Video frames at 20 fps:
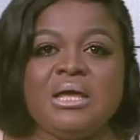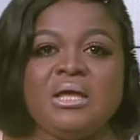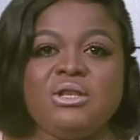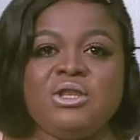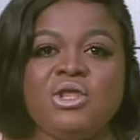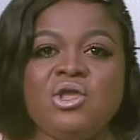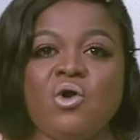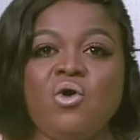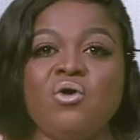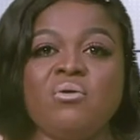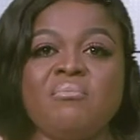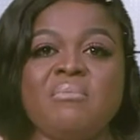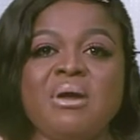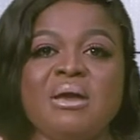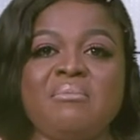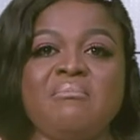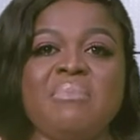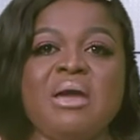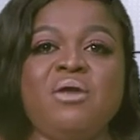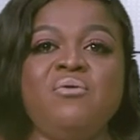The
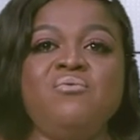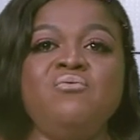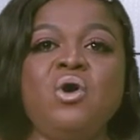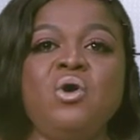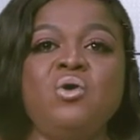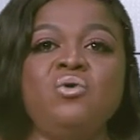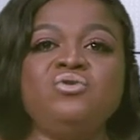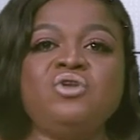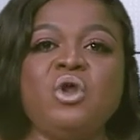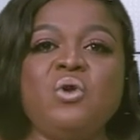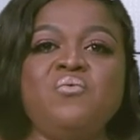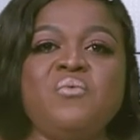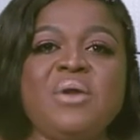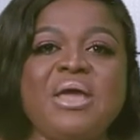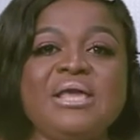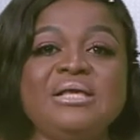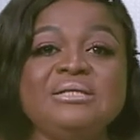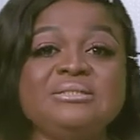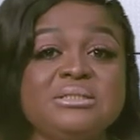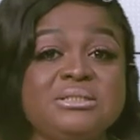Okpekpe Road
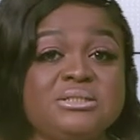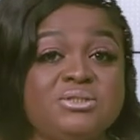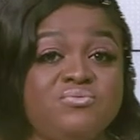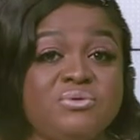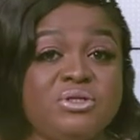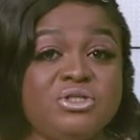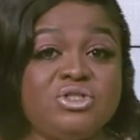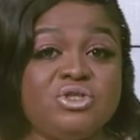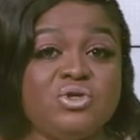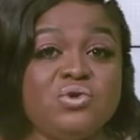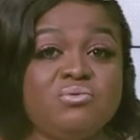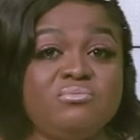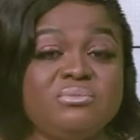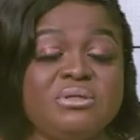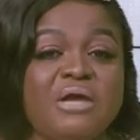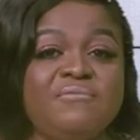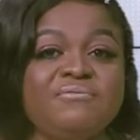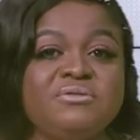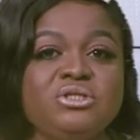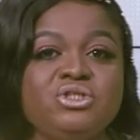race has resumed
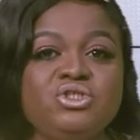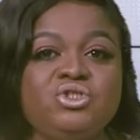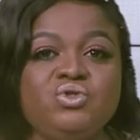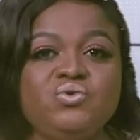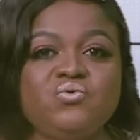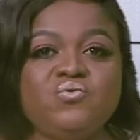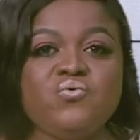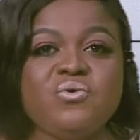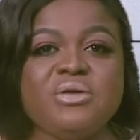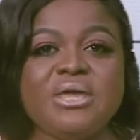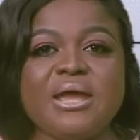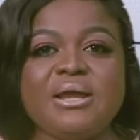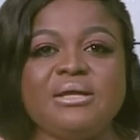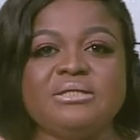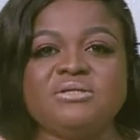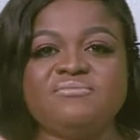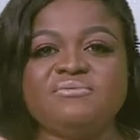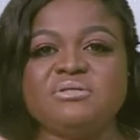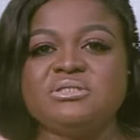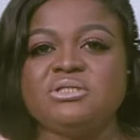after two
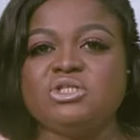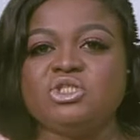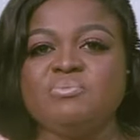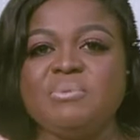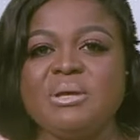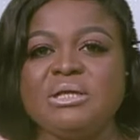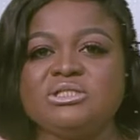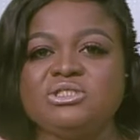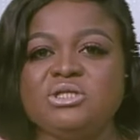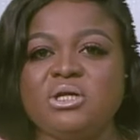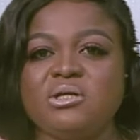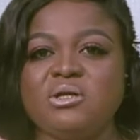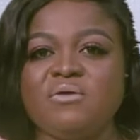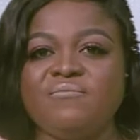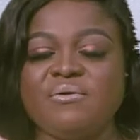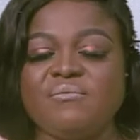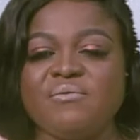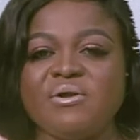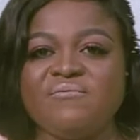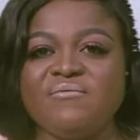years of the suspension of
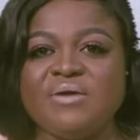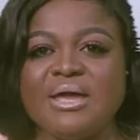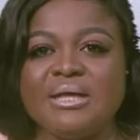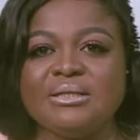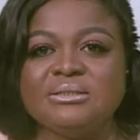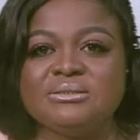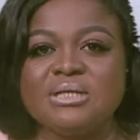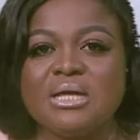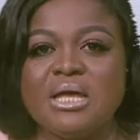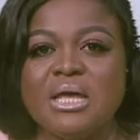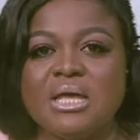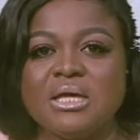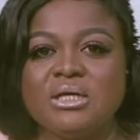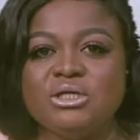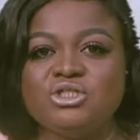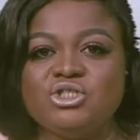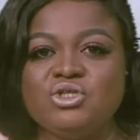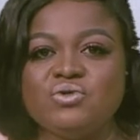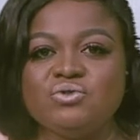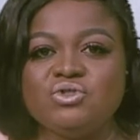the event
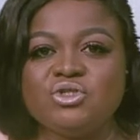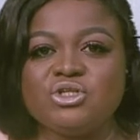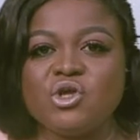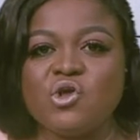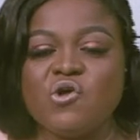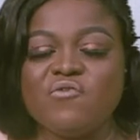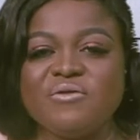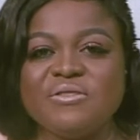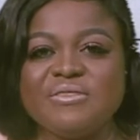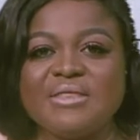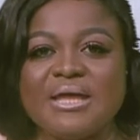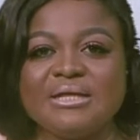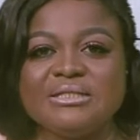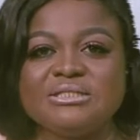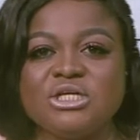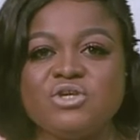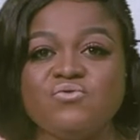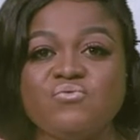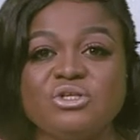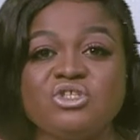due to the
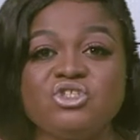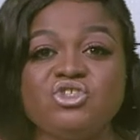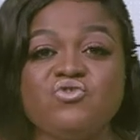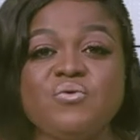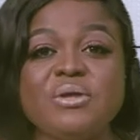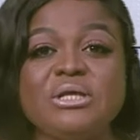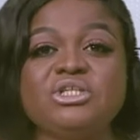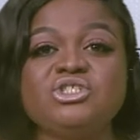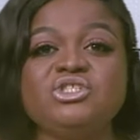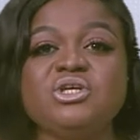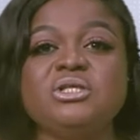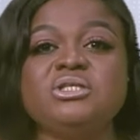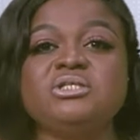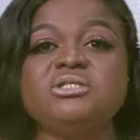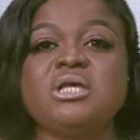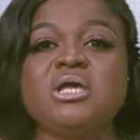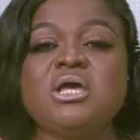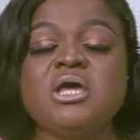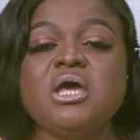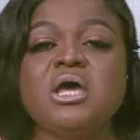COVID-19
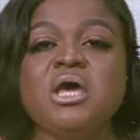restrictions.